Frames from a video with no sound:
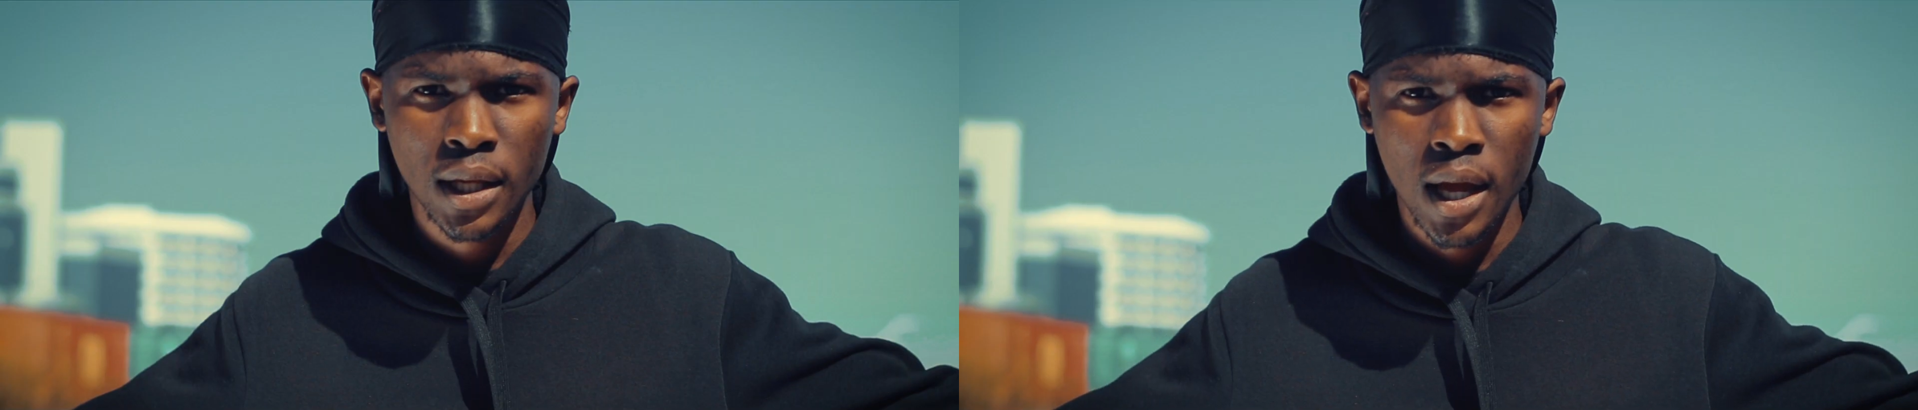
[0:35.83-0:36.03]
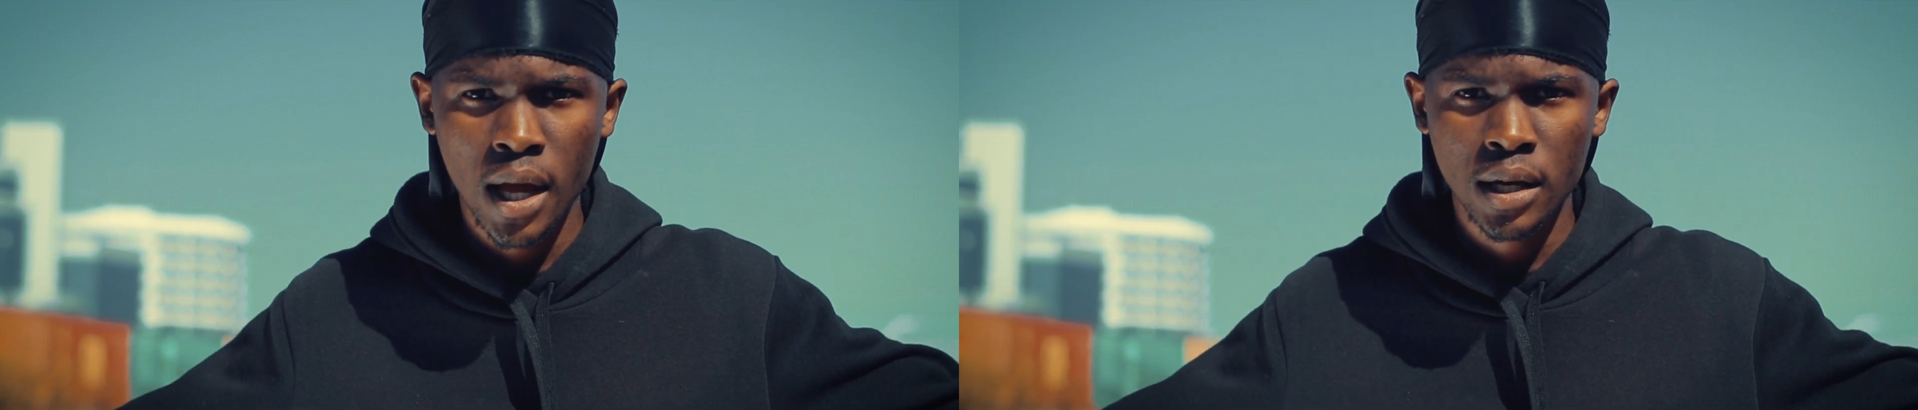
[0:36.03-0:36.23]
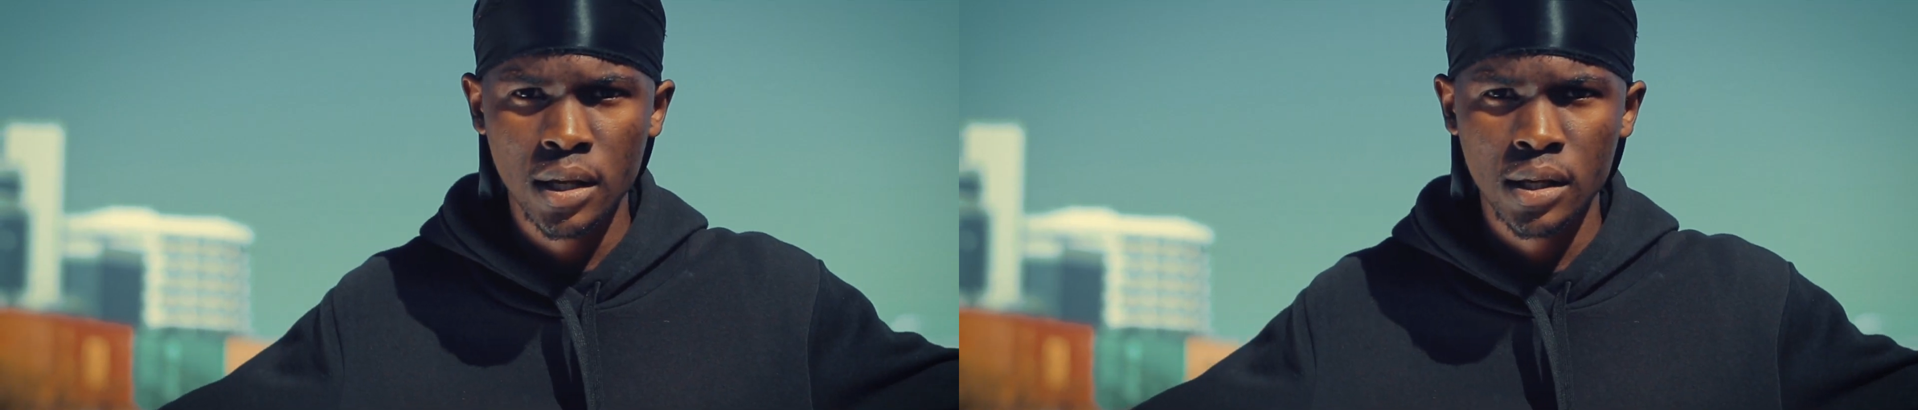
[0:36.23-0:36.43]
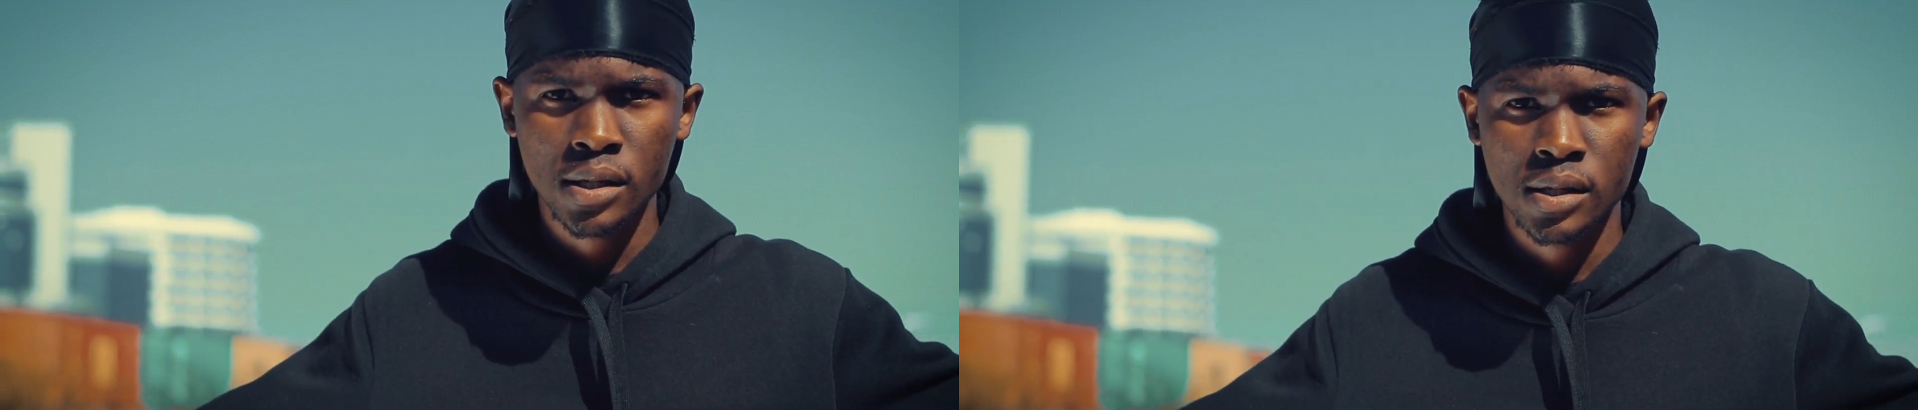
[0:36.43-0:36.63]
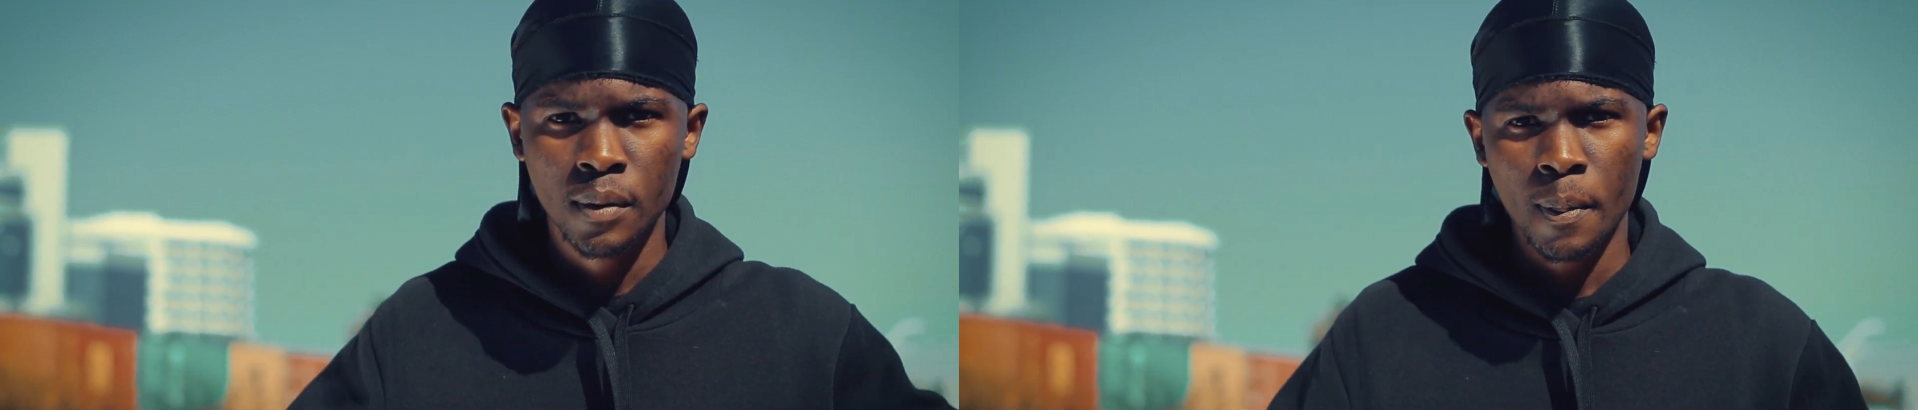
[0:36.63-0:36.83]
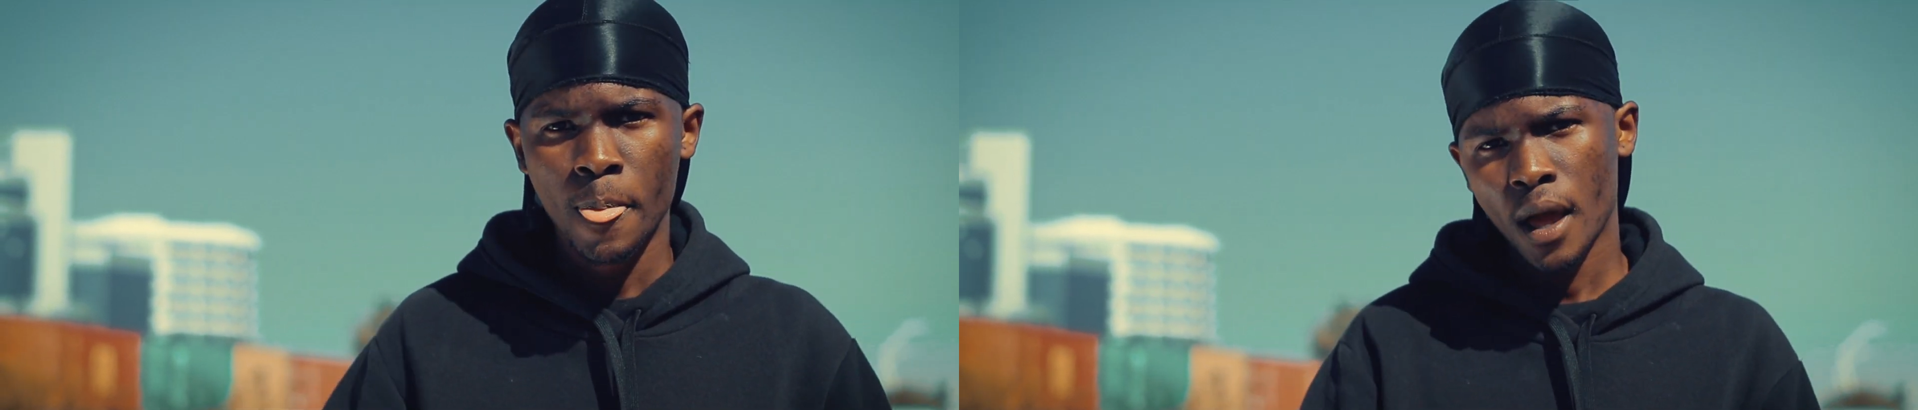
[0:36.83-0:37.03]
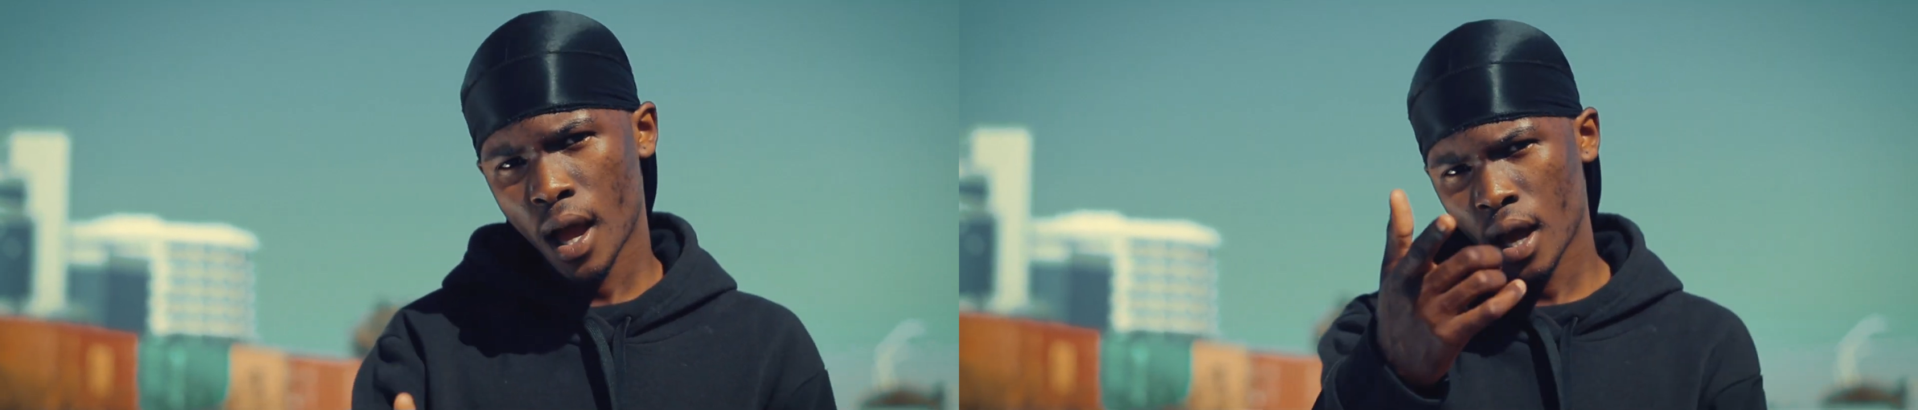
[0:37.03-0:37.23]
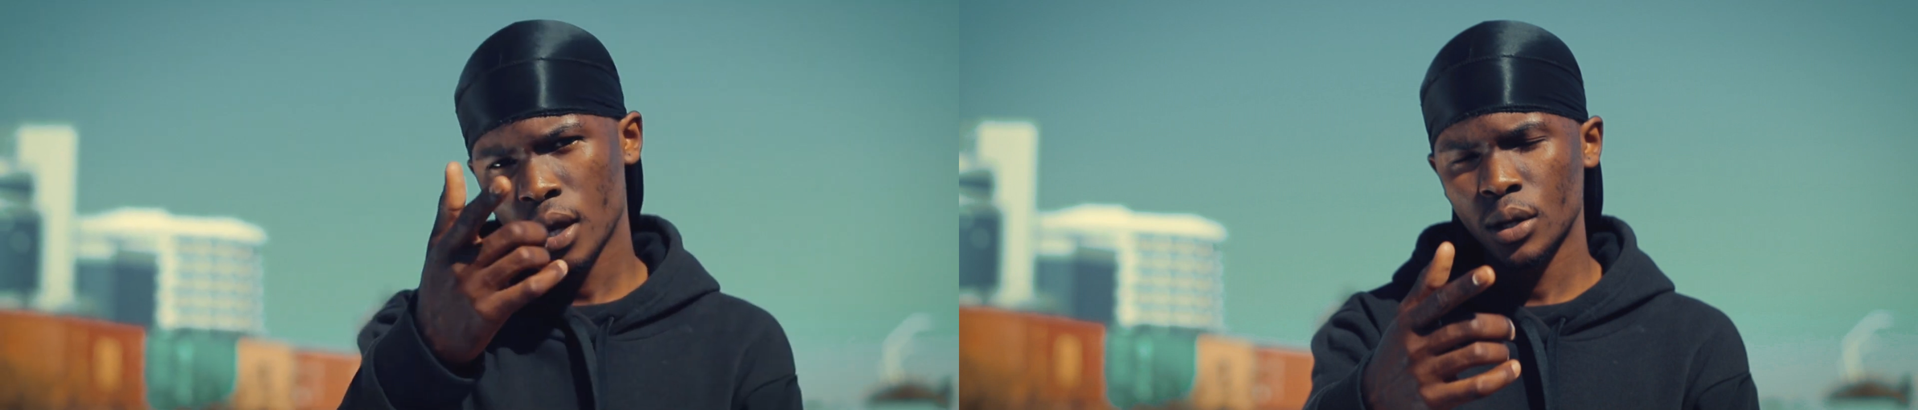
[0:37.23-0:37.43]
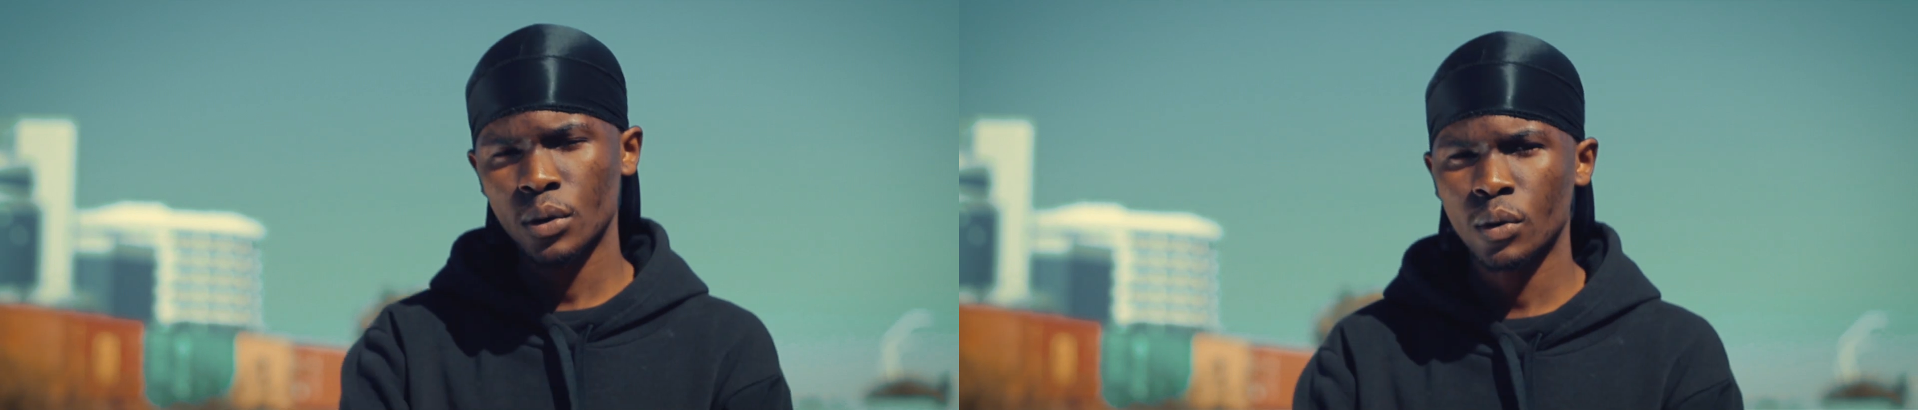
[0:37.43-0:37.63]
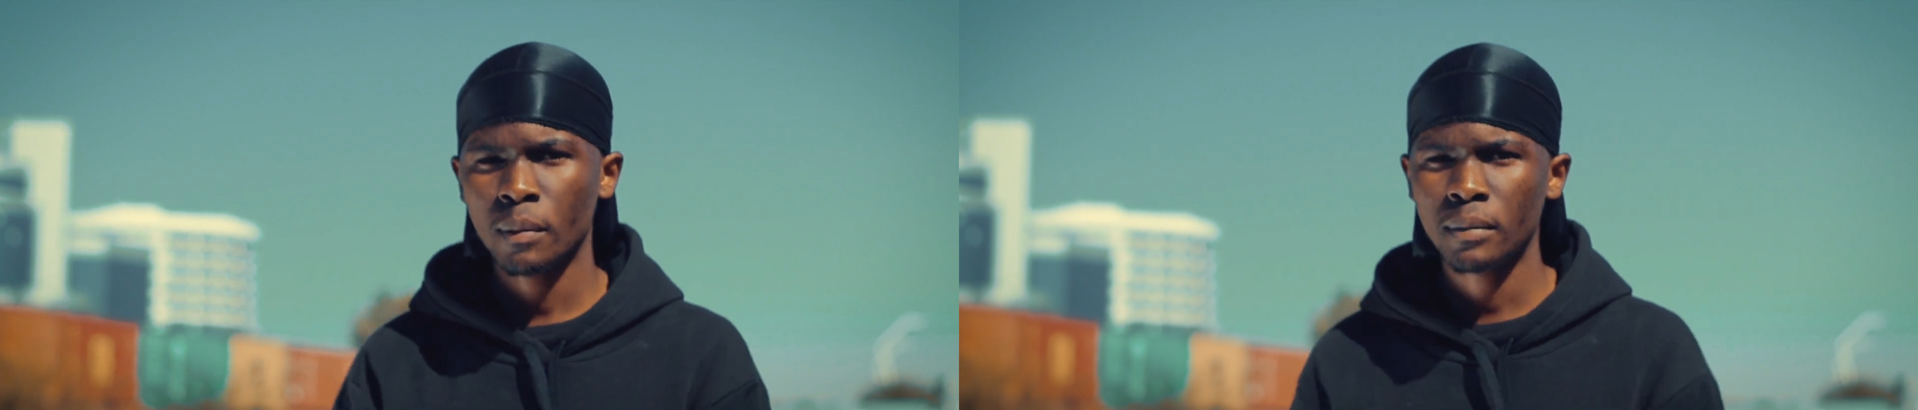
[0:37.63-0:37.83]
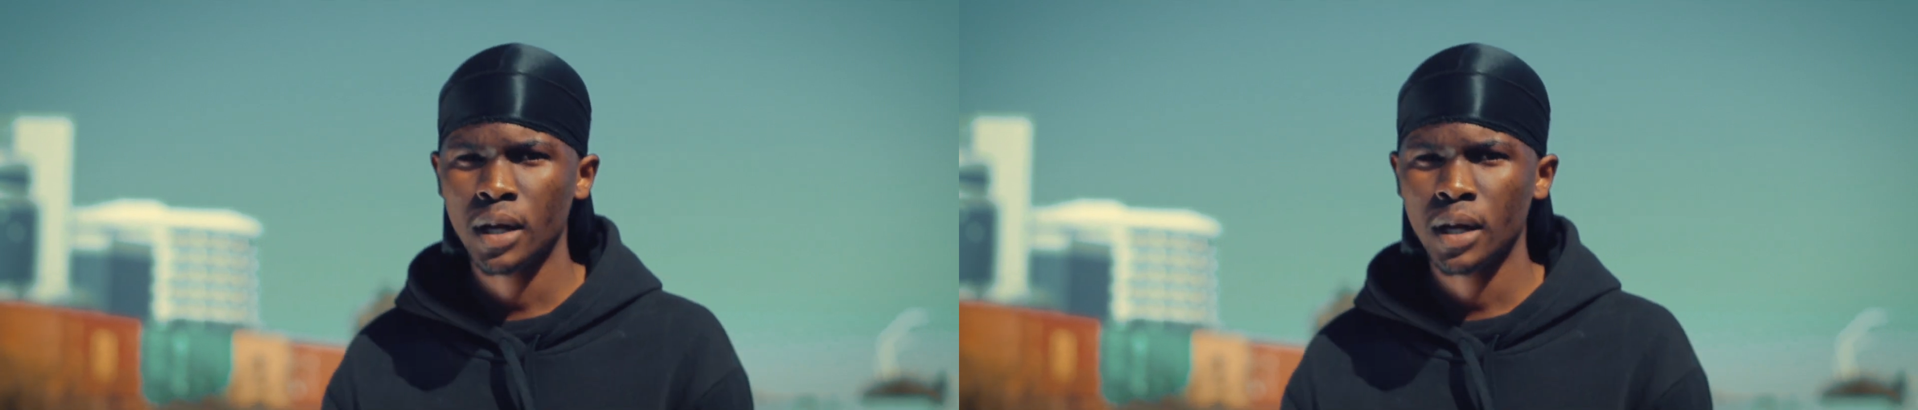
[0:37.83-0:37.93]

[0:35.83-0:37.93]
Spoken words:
the hottest, I know I'm